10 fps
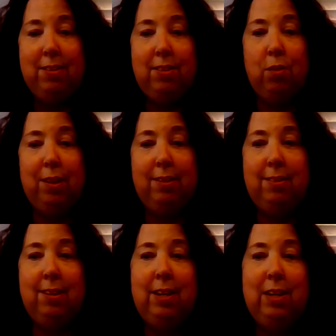So this
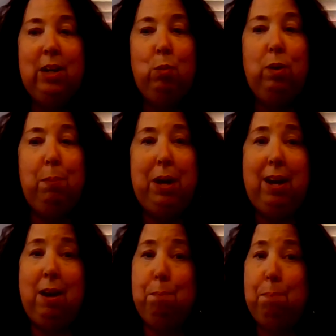will be
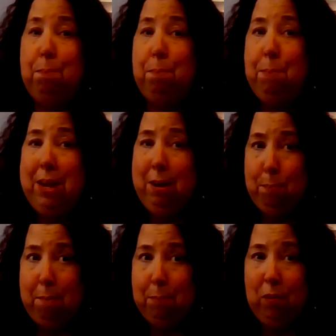a big
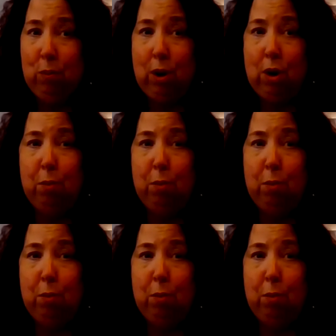bump in the road,